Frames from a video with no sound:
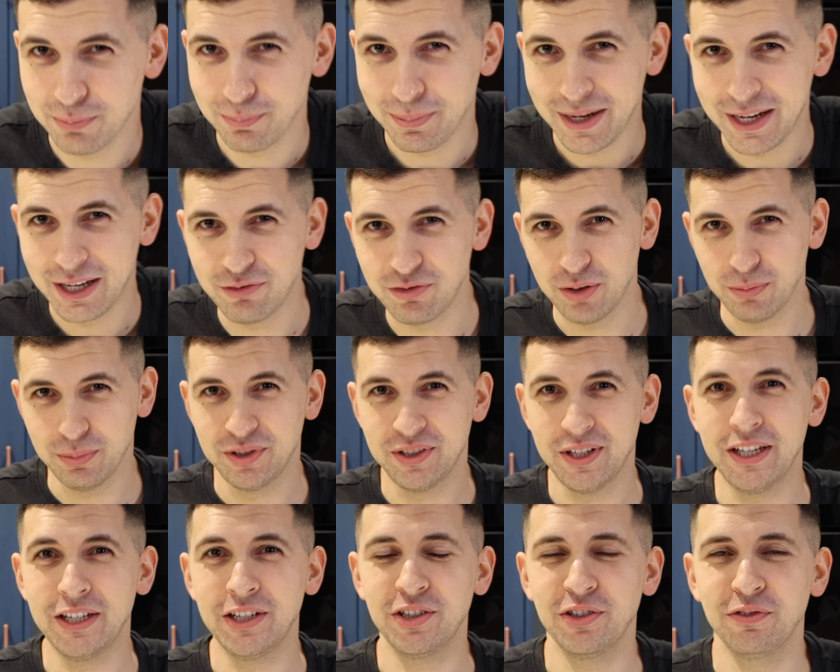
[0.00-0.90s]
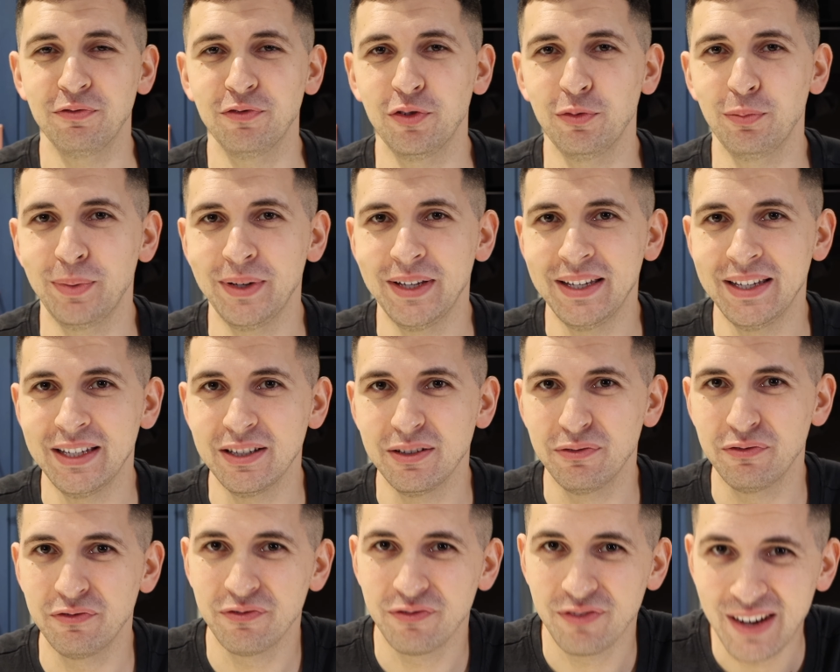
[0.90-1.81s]
bad reputation for being
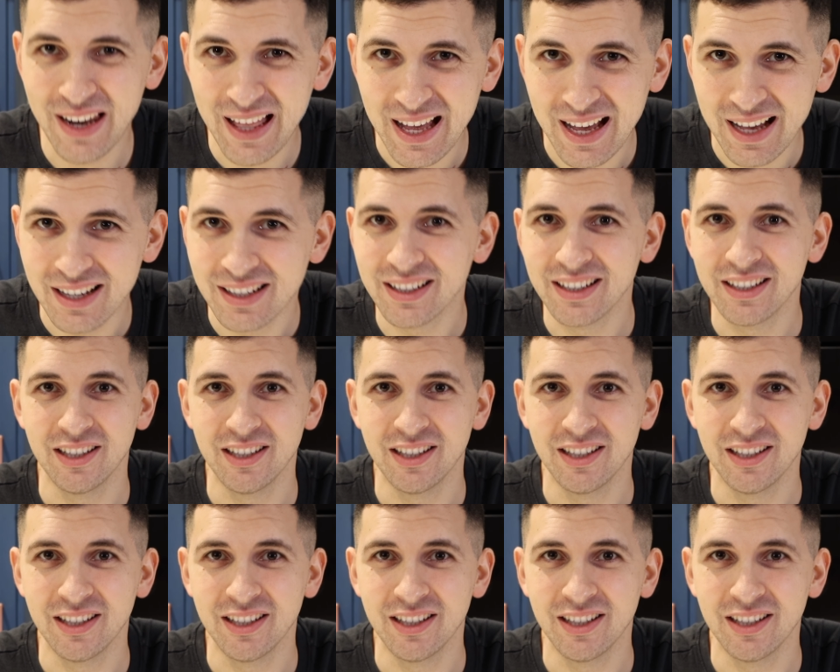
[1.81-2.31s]
flat,